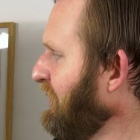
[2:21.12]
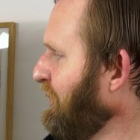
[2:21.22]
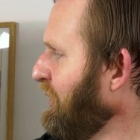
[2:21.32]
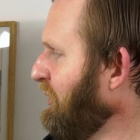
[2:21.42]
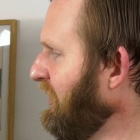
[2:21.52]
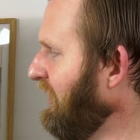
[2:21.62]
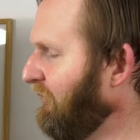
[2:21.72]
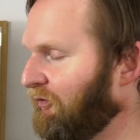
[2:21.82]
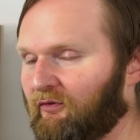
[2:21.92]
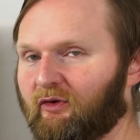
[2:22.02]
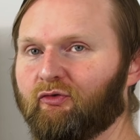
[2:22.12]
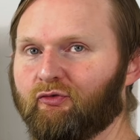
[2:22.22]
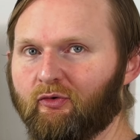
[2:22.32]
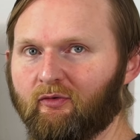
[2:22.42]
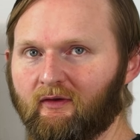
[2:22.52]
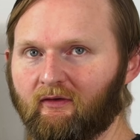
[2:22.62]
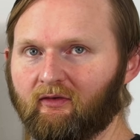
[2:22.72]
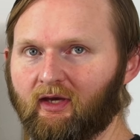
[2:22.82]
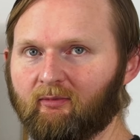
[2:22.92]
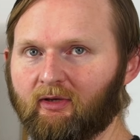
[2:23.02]
When we have drawn this
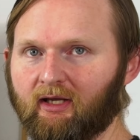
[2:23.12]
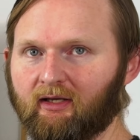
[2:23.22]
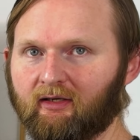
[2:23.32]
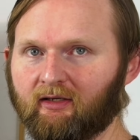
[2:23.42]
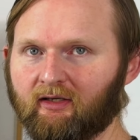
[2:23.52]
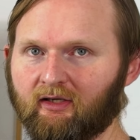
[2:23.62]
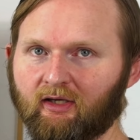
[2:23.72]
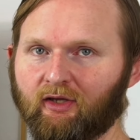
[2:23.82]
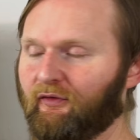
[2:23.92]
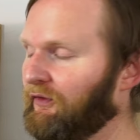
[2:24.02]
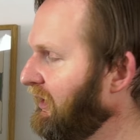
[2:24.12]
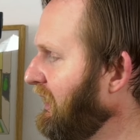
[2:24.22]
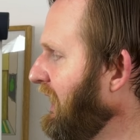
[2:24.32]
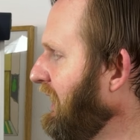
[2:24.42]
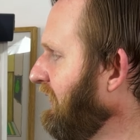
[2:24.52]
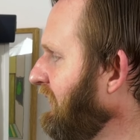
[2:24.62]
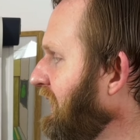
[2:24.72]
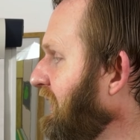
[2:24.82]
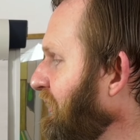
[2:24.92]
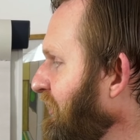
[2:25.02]
timeline, then add
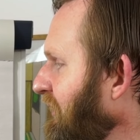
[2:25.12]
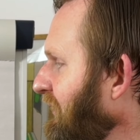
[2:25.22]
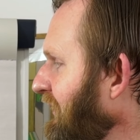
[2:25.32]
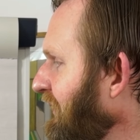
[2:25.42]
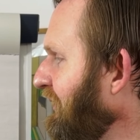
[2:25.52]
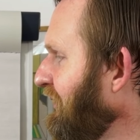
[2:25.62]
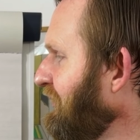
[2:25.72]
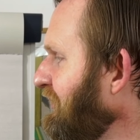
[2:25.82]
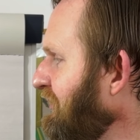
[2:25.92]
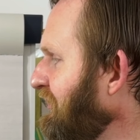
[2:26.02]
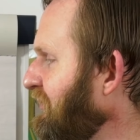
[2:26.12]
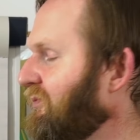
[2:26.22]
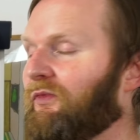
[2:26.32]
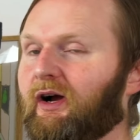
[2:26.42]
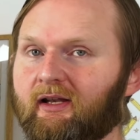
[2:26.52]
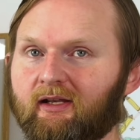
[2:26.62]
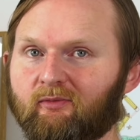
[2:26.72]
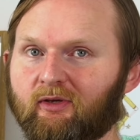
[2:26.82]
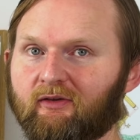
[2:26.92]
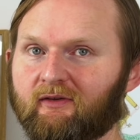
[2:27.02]
sticky notes. So why did
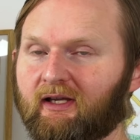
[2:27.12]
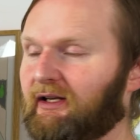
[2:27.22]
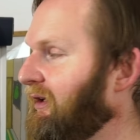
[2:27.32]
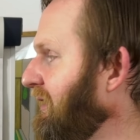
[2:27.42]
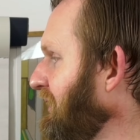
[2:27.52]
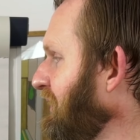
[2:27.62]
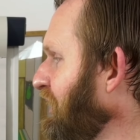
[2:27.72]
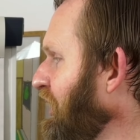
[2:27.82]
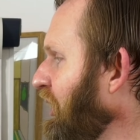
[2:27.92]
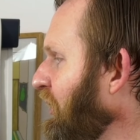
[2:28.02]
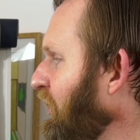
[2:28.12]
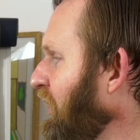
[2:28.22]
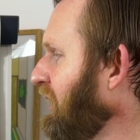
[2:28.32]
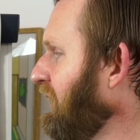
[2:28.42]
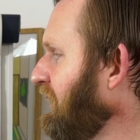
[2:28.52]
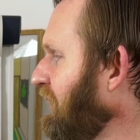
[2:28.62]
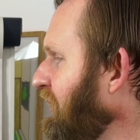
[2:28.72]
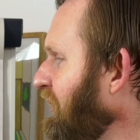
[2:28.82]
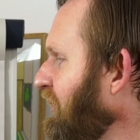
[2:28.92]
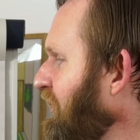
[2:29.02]
we start here? What
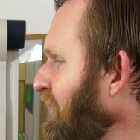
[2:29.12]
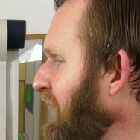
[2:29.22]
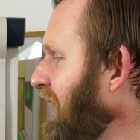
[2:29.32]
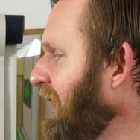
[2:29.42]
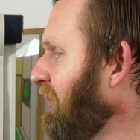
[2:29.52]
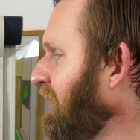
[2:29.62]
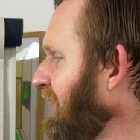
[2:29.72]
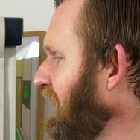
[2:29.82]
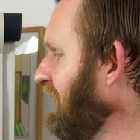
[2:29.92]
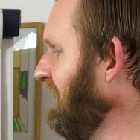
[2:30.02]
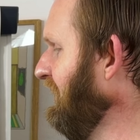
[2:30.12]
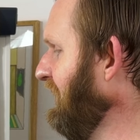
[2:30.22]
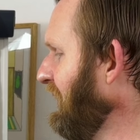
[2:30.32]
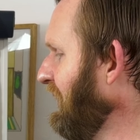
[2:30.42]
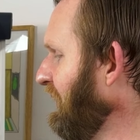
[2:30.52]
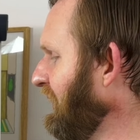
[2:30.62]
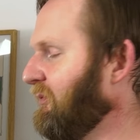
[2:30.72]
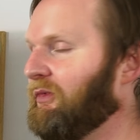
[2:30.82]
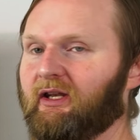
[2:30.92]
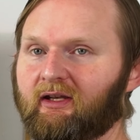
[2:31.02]
happened here that
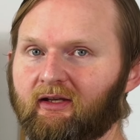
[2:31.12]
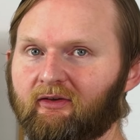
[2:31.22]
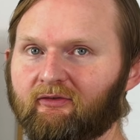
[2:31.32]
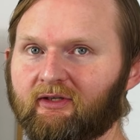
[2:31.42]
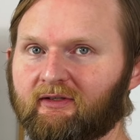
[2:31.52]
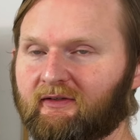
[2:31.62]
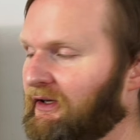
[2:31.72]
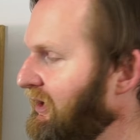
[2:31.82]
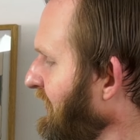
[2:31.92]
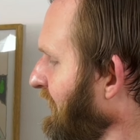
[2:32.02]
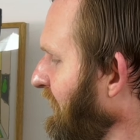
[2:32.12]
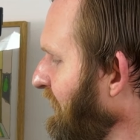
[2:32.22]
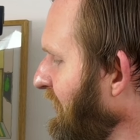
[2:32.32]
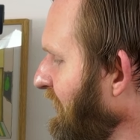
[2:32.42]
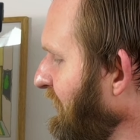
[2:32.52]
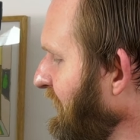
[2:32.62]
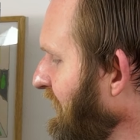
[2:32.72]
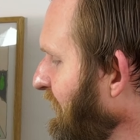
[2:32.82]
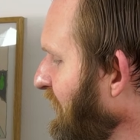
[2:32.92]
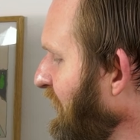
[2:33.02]
made it decrease? So at all
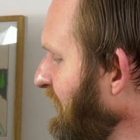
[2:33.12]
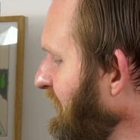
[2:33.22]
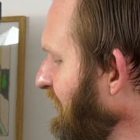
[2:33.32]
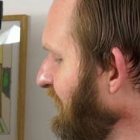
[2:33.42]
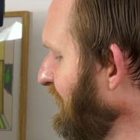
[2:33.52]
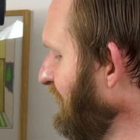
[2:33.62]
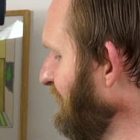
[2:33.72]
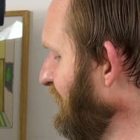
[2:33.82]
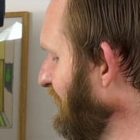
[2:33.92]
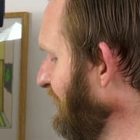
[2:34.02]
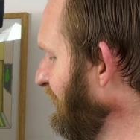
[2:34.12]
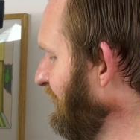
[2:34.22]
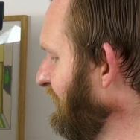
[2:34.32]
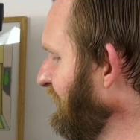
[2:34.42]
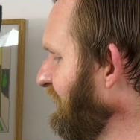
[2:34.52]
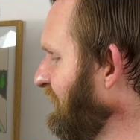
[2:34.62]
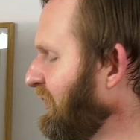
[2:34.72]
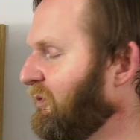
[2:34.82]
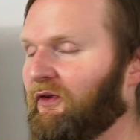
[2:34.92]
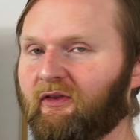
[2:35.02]
these points, turning points,
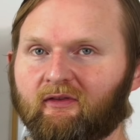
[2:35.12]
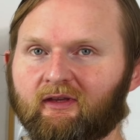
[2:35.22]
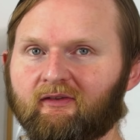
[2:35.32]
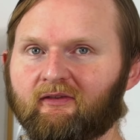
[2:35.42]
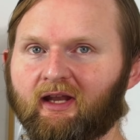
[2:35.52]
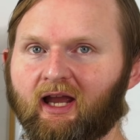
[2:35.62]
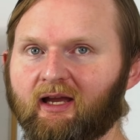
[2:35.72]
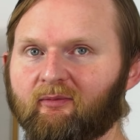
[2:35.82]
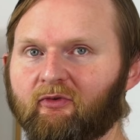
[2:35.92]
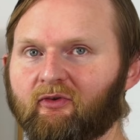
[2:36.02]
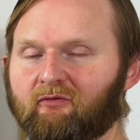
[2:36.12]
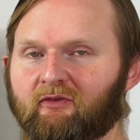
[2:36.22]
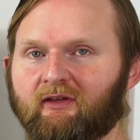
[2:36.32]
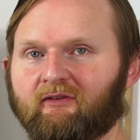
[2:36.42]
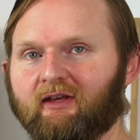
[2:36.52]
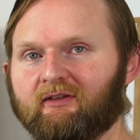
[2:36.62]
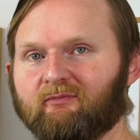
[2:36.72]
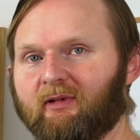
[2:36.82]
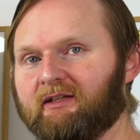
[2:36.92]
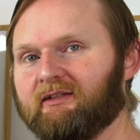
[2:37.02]
what were the things that I observed that changed
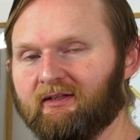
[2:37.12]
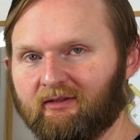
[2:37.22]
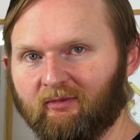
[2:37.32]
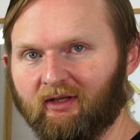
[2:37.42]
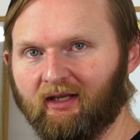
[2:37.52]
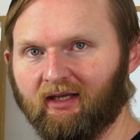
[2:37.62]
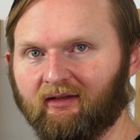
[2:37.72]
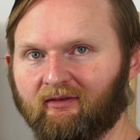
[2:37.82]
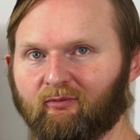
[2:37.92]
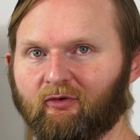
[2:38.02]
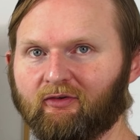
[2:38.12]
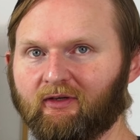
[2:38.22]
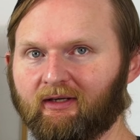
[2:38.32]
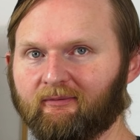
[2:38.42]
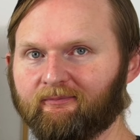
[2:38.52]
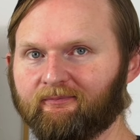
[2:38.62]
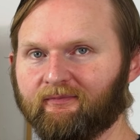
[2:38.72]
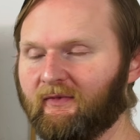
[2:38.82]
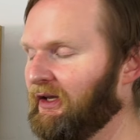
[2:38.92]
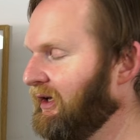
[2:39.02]
my sentiment against the project?
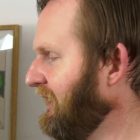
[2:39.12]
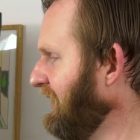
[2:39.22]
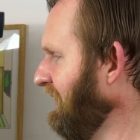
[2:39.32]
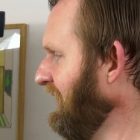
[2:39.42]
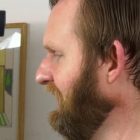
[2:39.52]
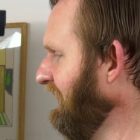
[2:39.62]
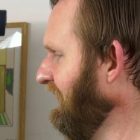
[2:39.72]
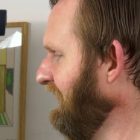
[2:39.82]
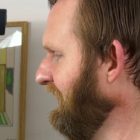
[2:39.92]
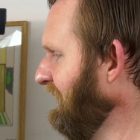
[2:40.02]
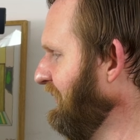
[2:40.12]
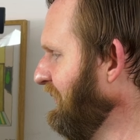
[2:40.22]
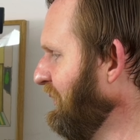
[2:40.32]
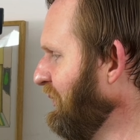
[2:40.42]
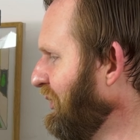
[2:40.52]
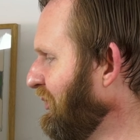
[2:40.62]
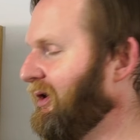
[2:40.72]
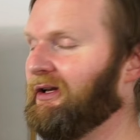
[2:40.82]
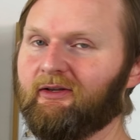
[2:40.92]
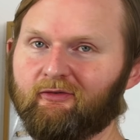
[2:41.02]
That is
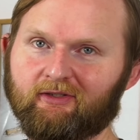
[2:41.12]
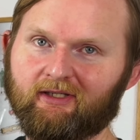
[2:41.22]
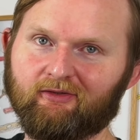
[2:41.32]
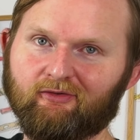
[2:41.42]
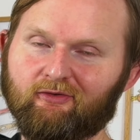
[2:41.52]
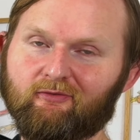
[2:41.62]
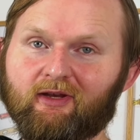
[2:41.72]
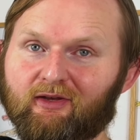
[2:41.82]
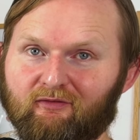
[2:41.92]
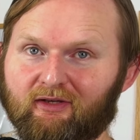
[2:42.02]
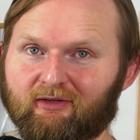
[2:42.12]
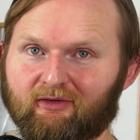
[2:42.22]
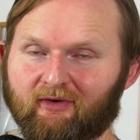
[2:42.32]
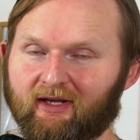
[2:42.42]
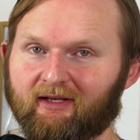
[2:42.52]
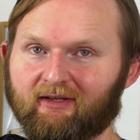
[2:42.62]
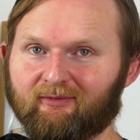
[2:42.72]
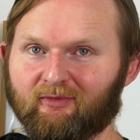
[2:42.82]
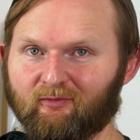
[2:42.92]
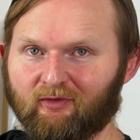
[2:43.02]
quite interesting to do individually, right? And then
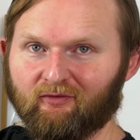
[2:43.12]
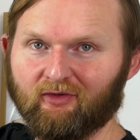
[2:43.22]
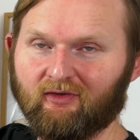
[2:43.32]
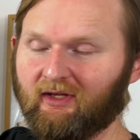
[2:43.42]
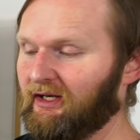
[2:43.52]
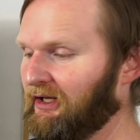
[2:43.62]
when we've done that,